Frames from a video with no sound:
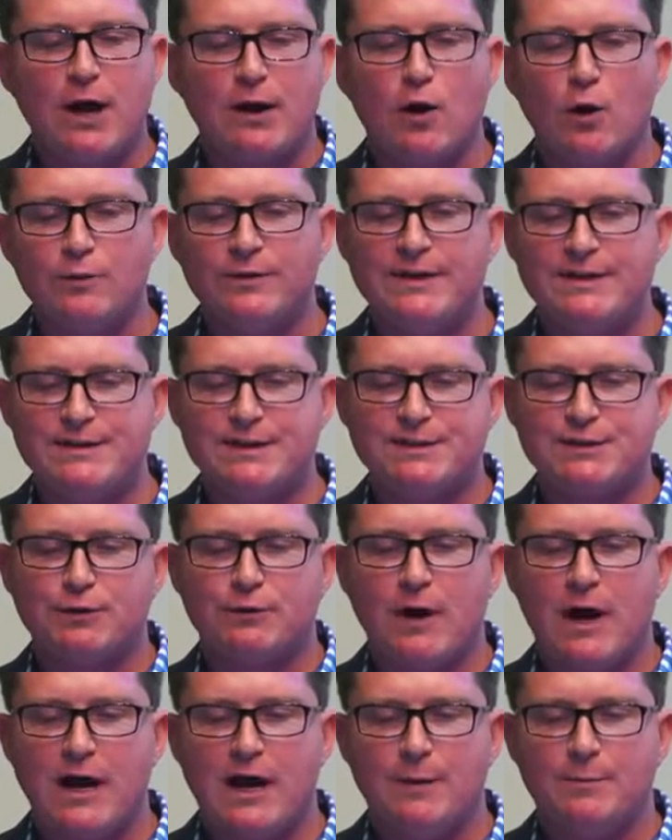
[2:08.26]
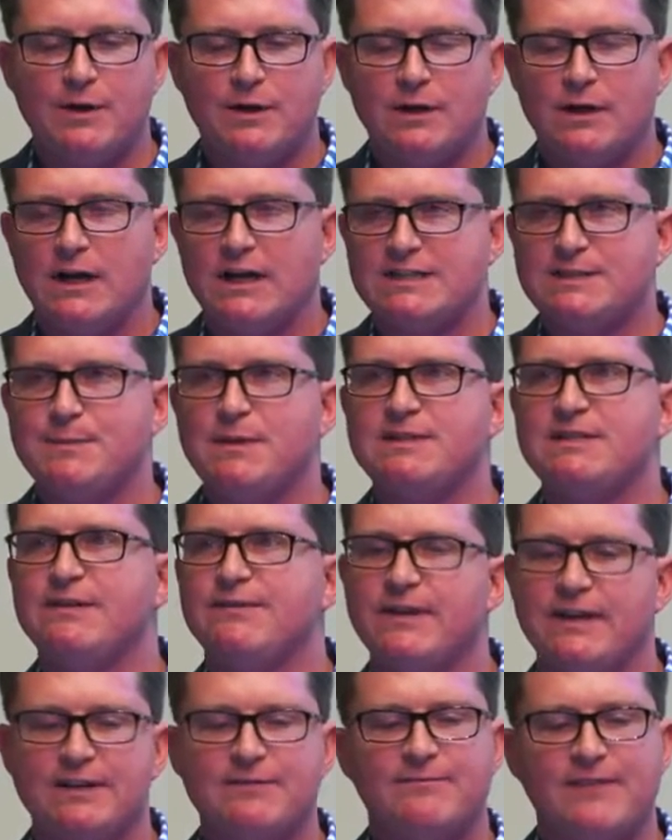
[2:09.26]
not only describe a
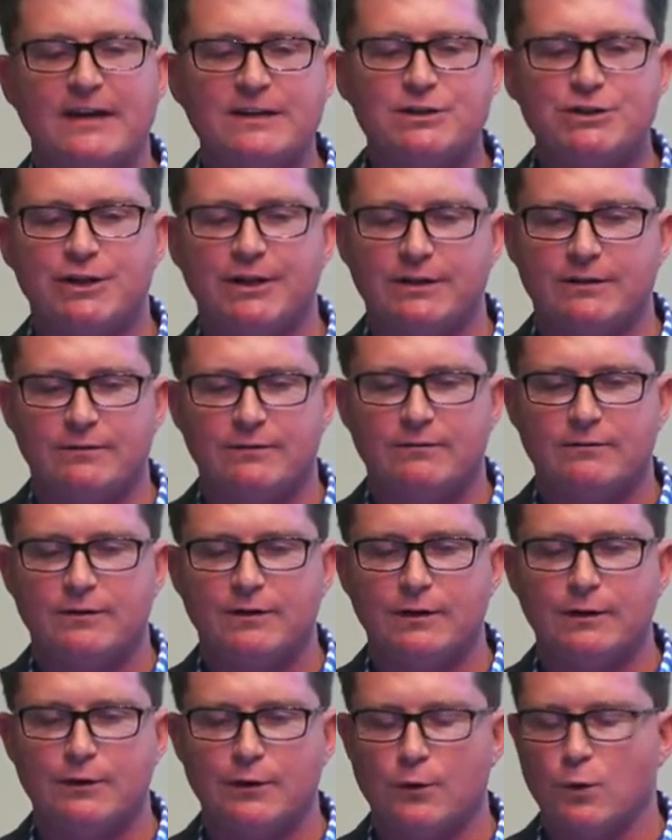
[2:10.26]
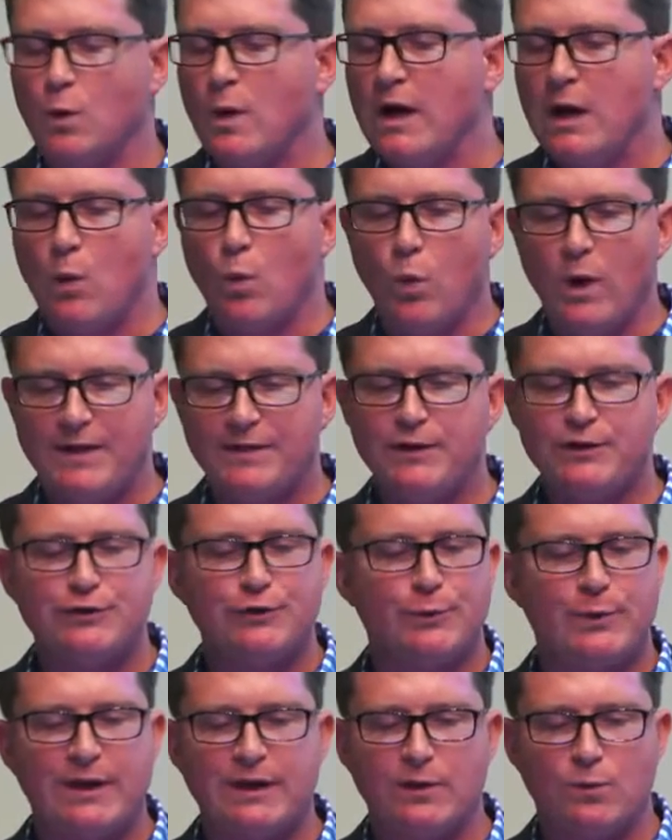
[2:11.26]
specific invention, you know, what they're
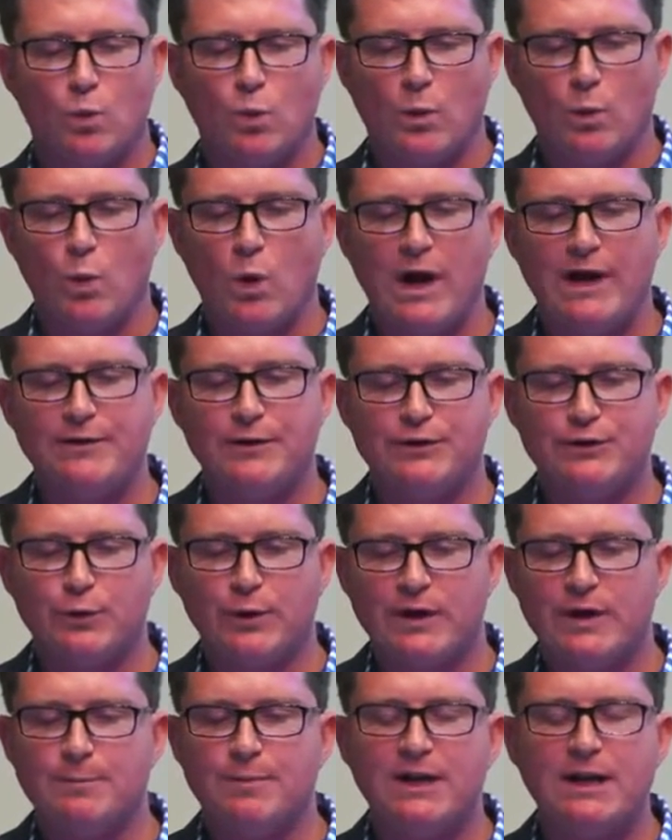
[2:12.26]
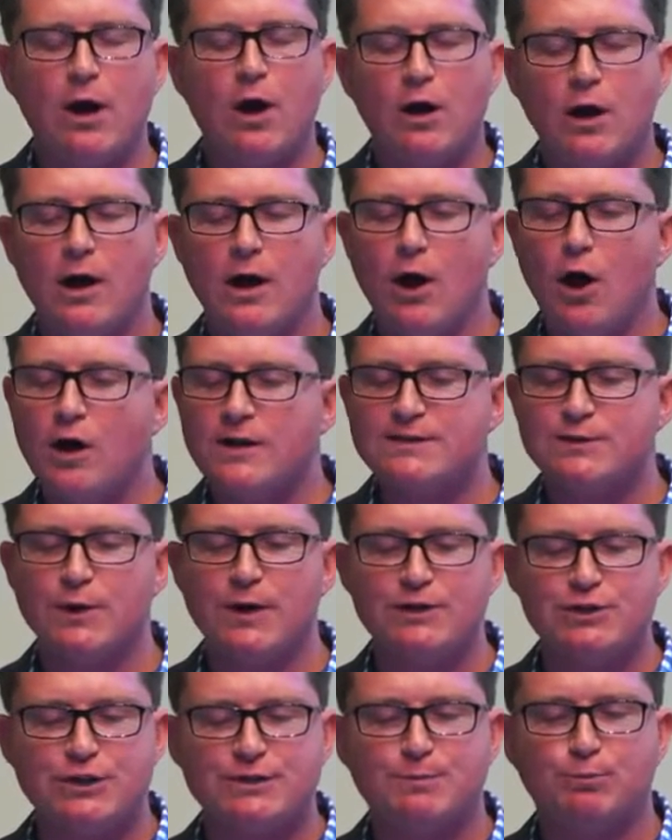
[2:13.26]
doing and why they're doing it, but also
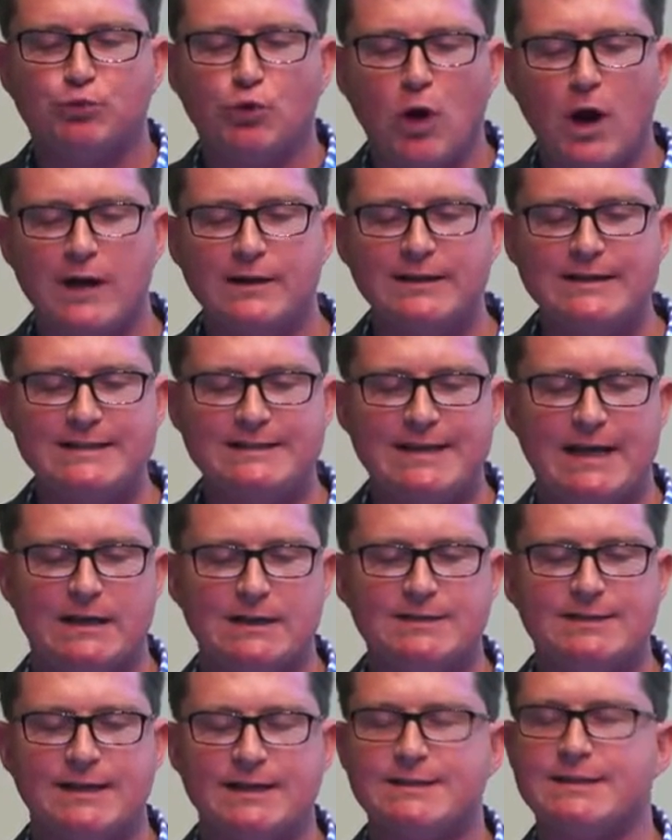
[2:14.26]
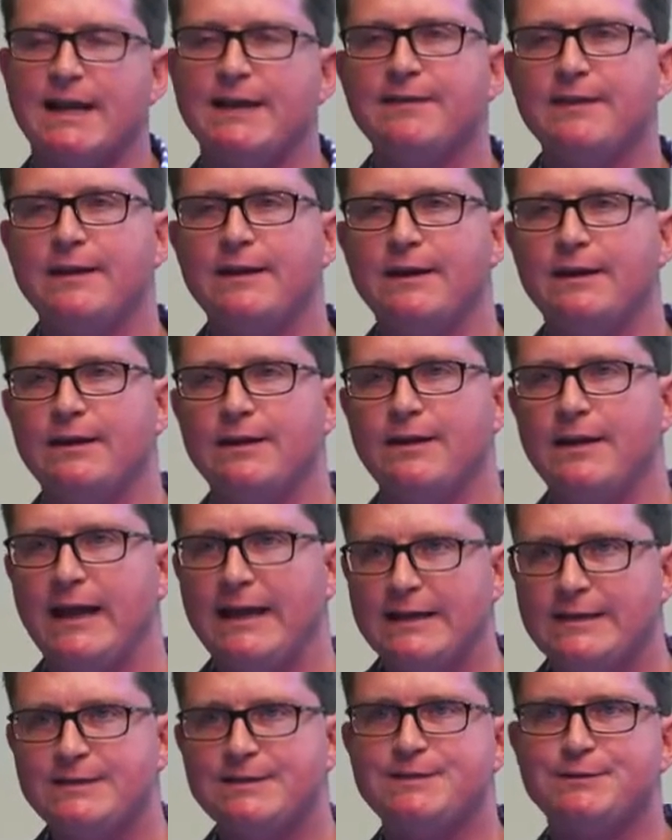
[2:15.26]
it just broadly tells us, in
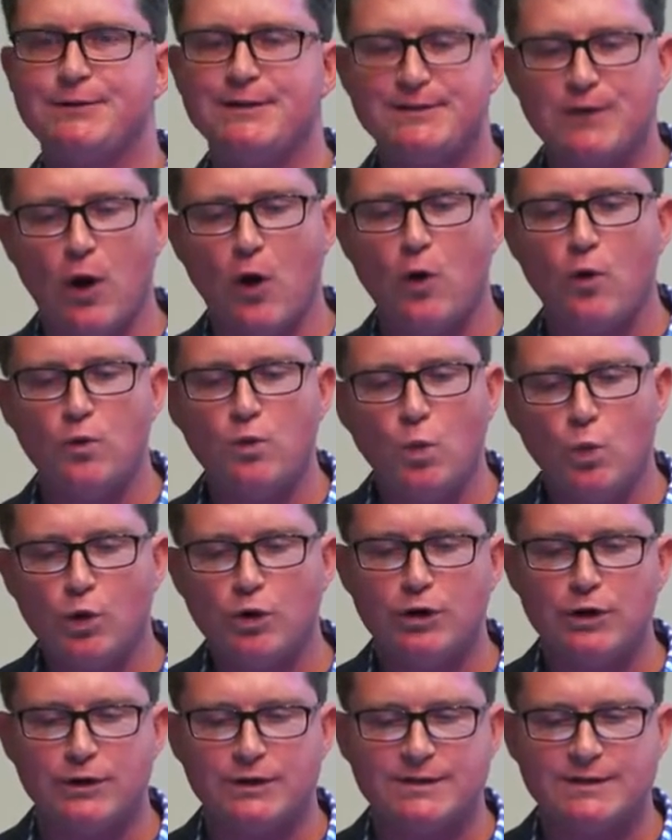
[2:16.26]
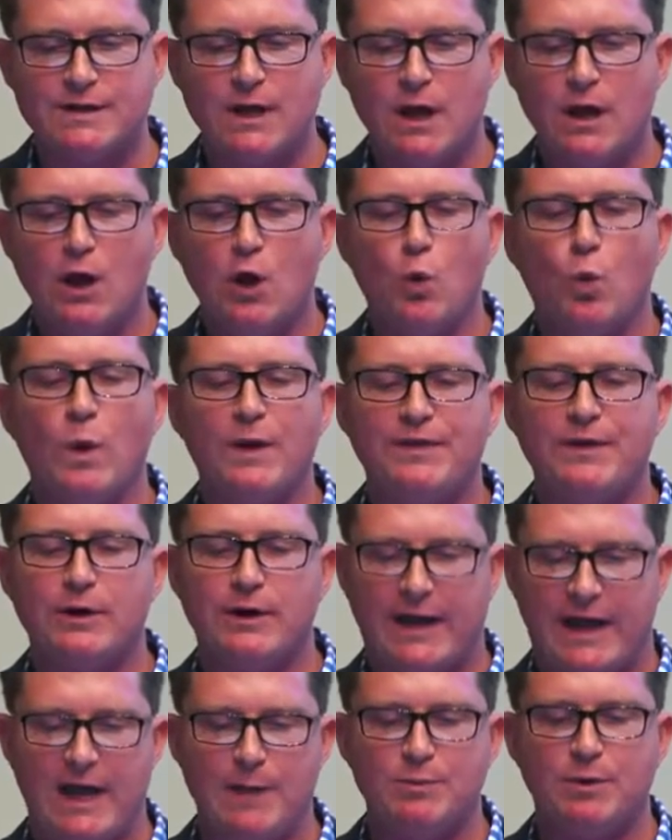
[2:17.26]
the industry's own words, what
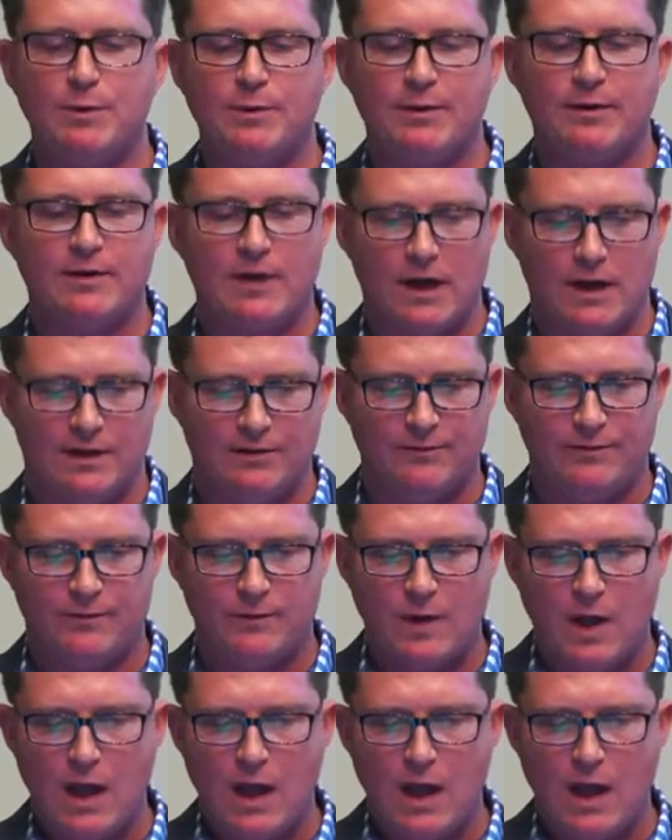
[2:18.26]
they're capable of,